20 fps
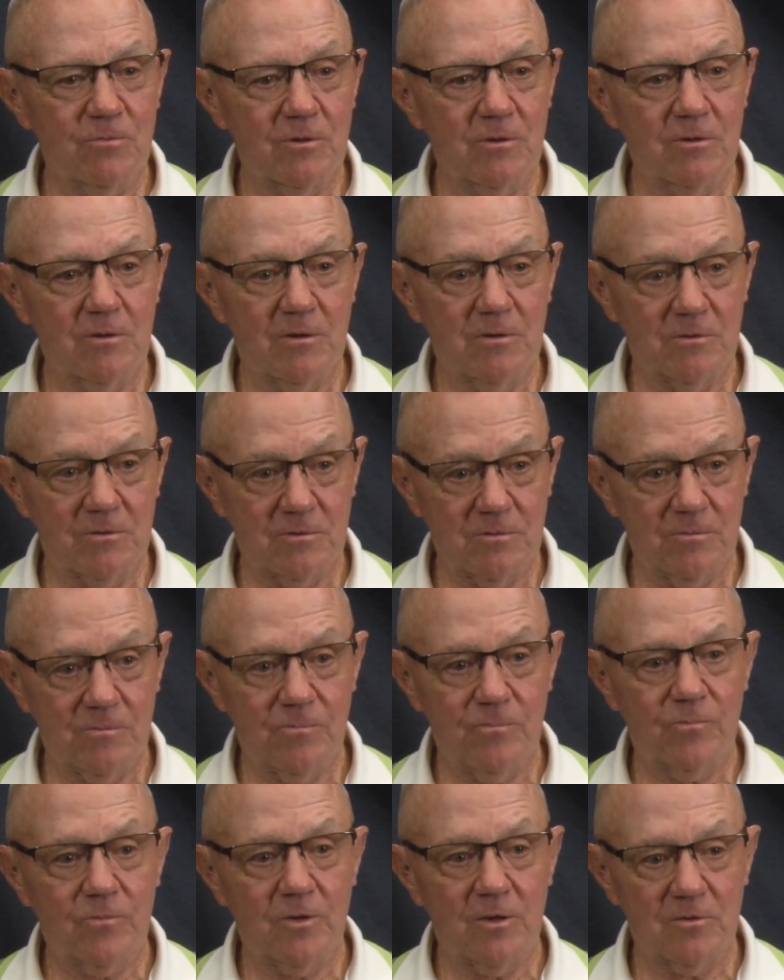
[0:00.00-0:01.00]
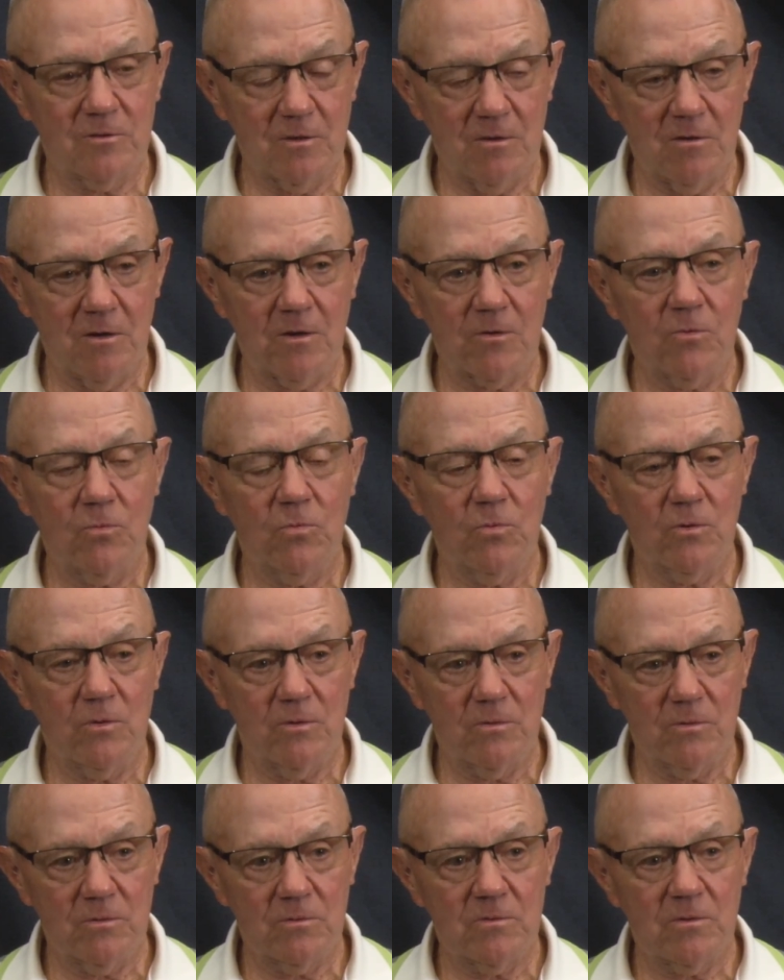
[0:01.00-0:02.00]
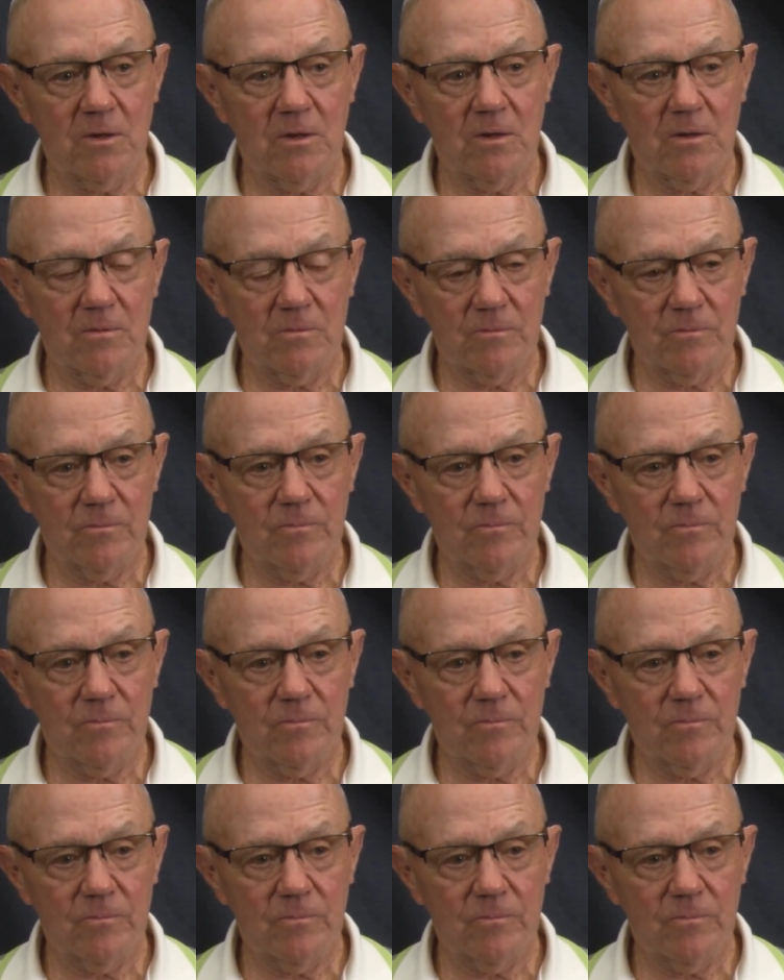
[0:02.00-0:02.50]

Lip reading: because there's a lot going on in town.